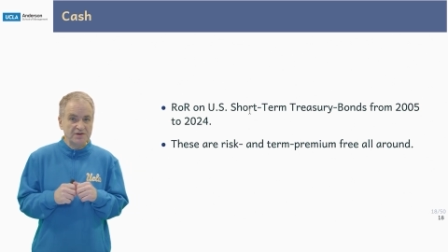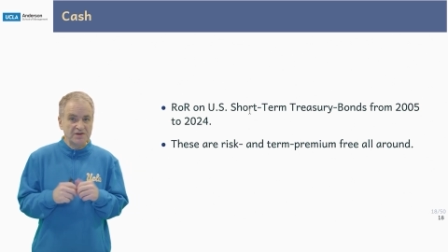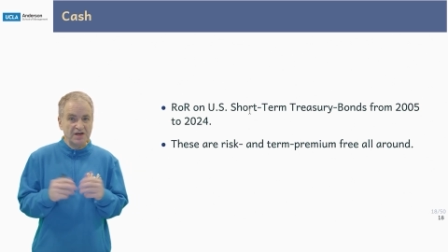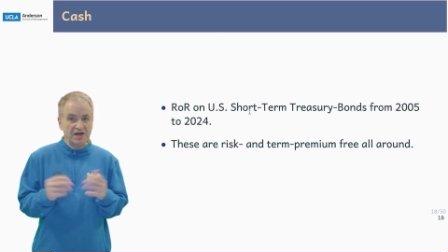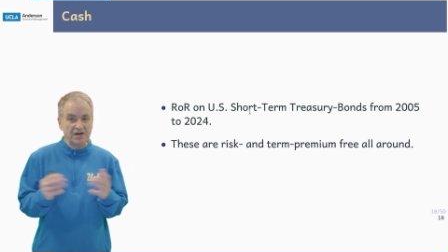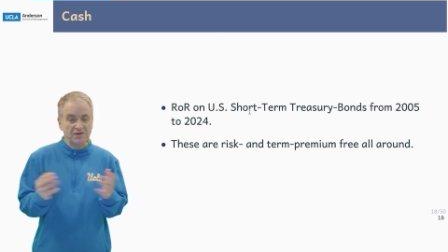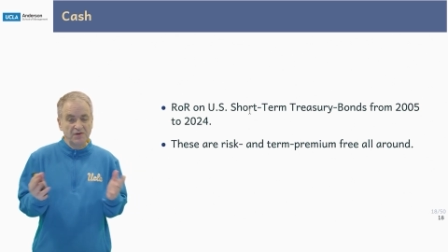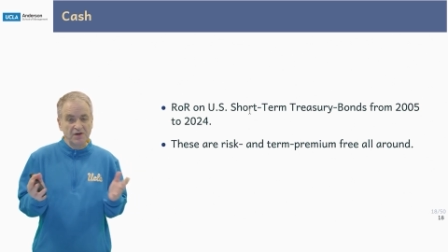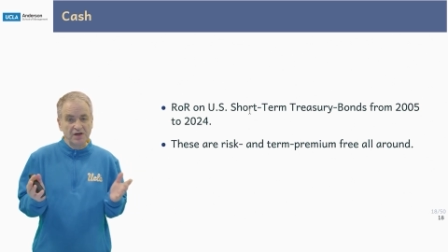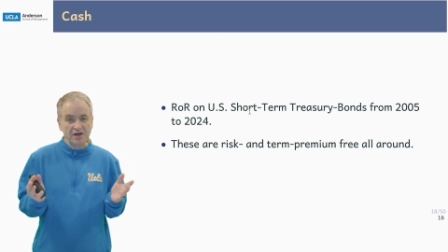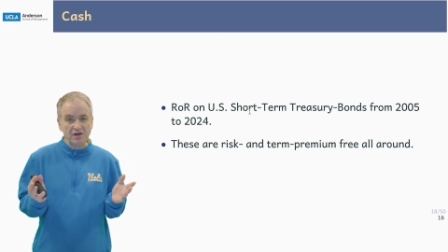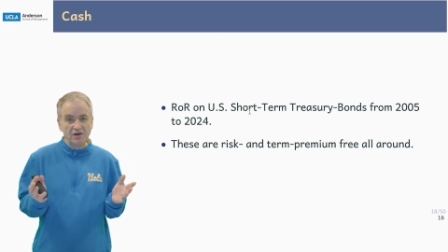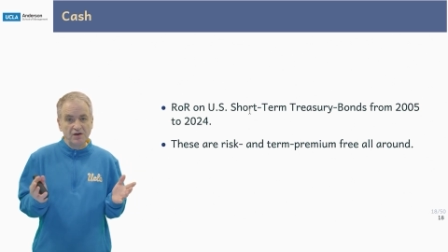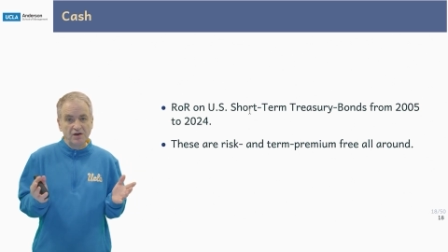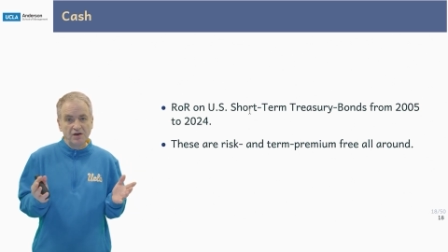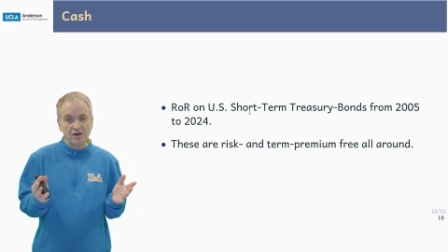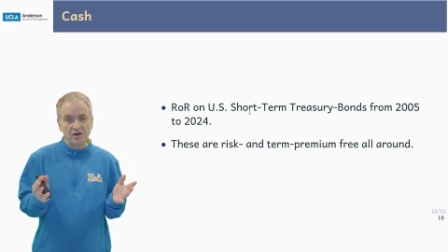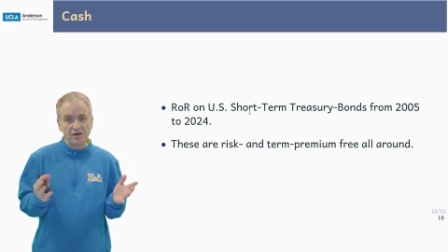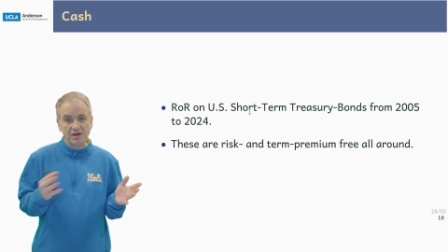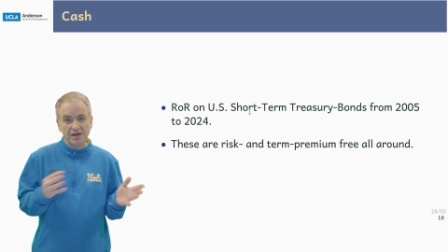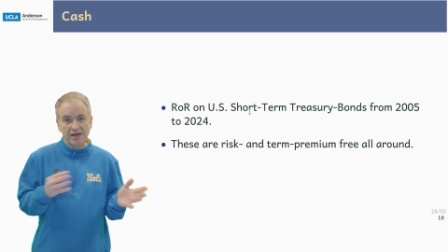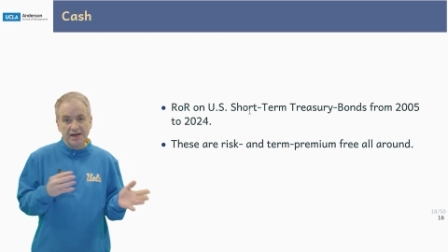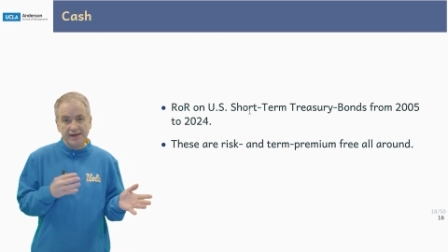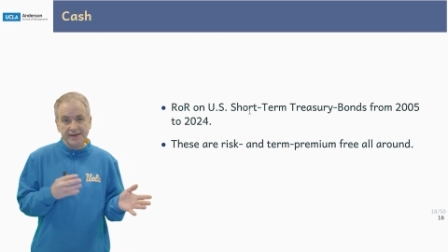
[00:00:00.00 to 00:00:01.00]
not very
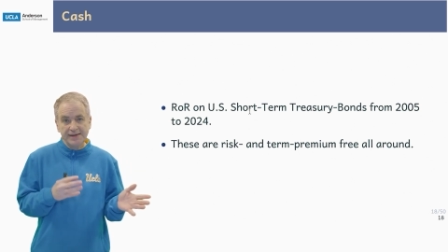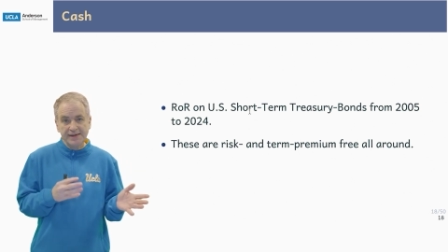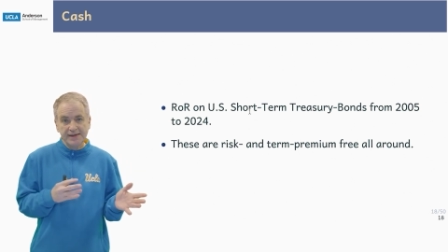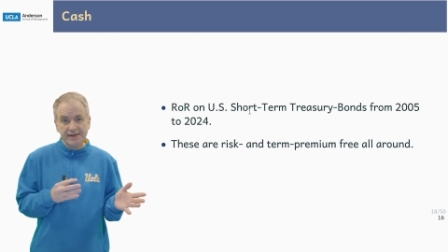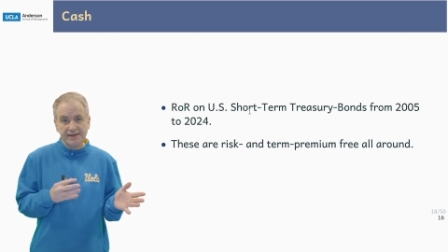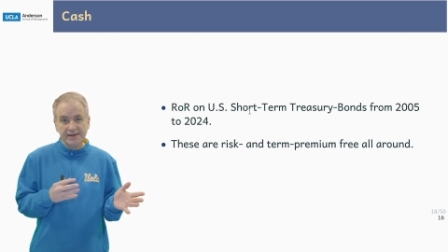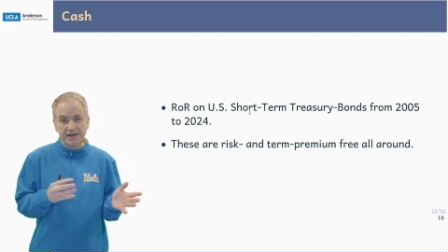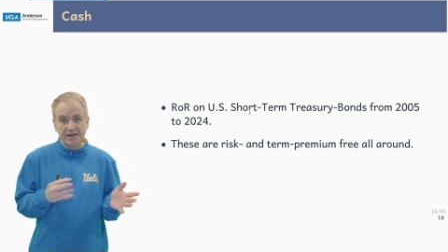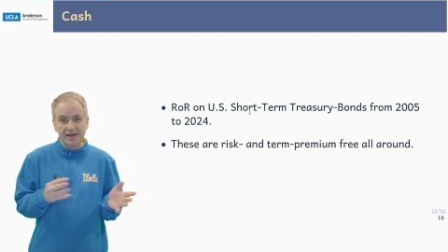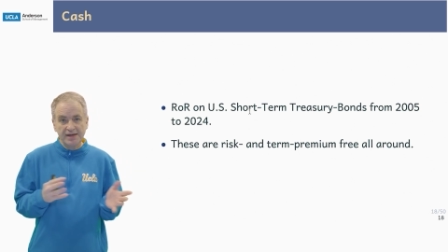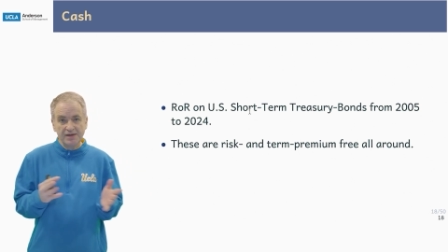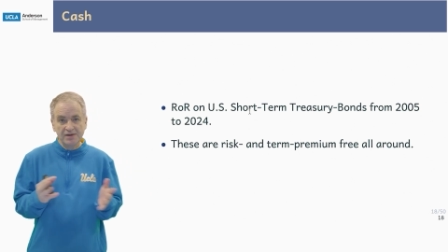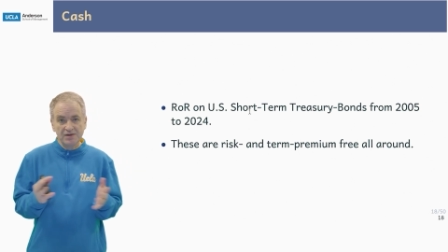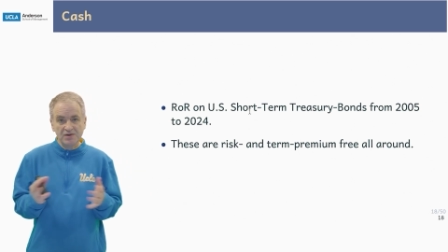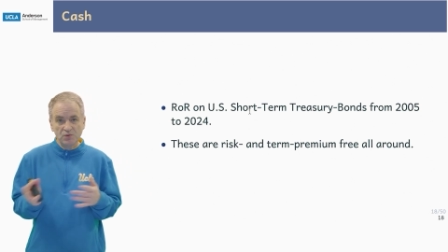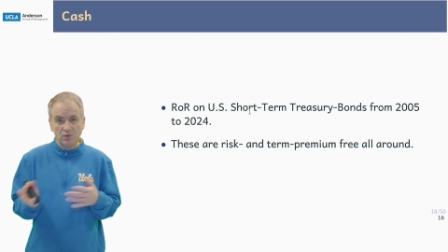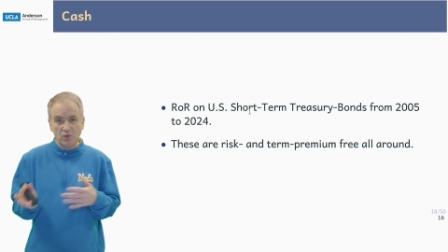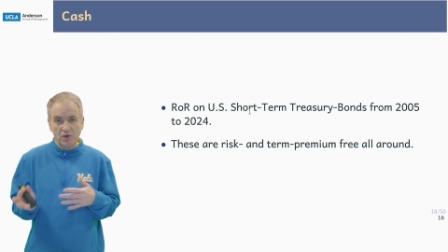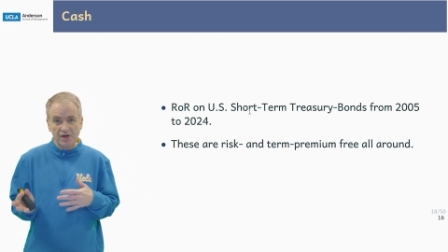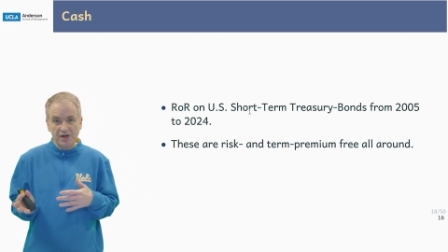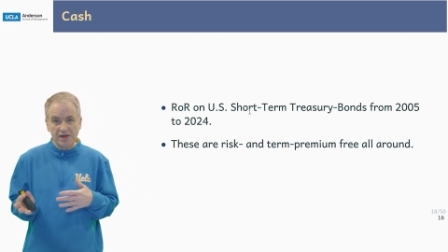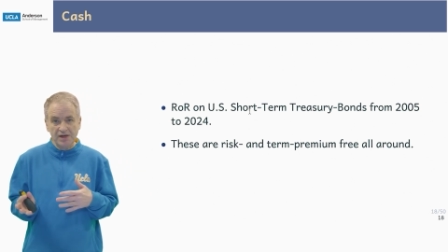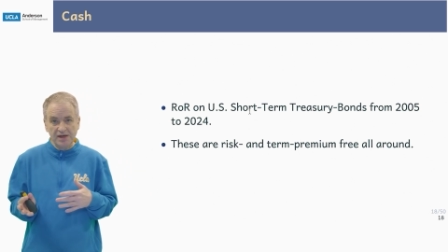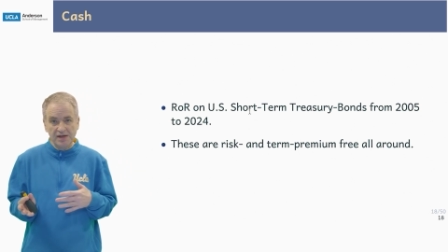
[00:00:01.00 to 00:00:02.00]
long, 90 days,
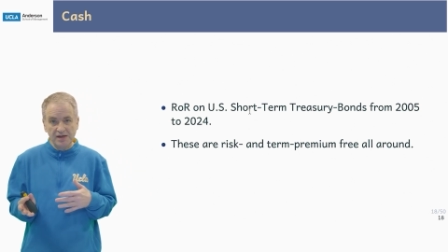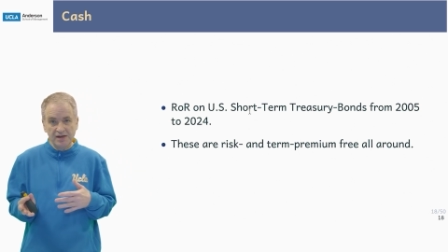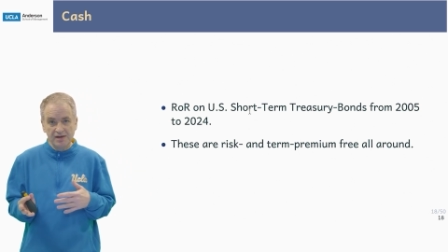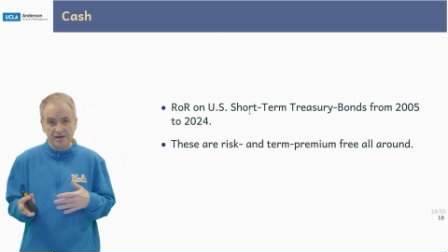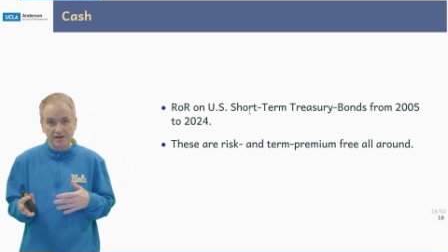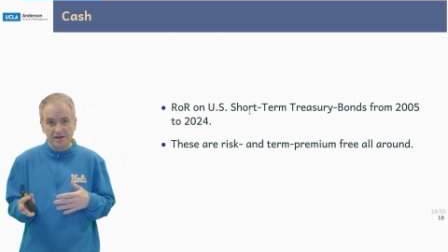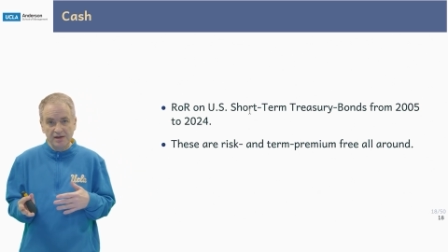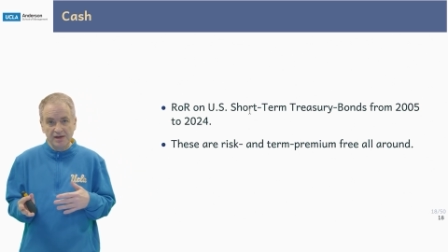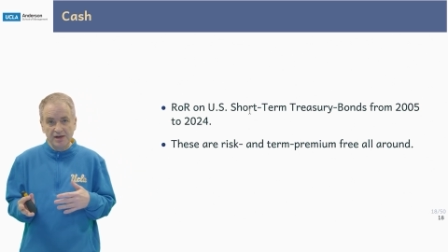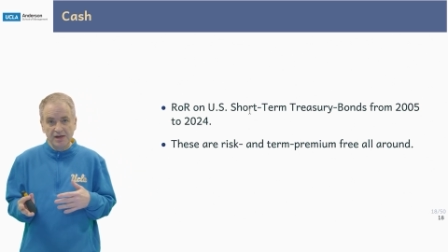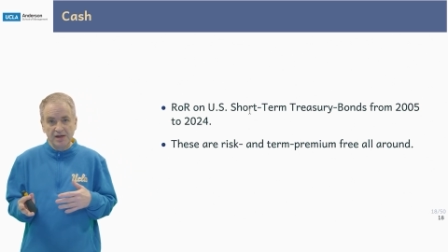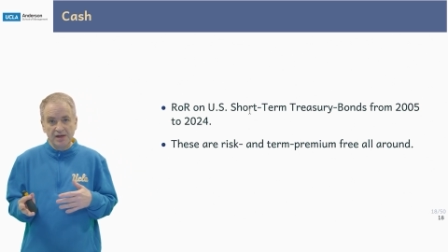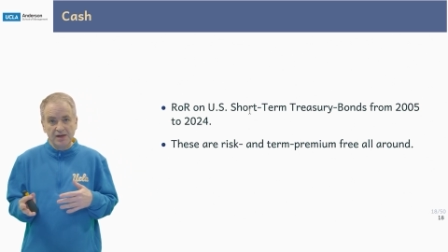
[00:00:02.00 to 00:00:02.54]
1 year.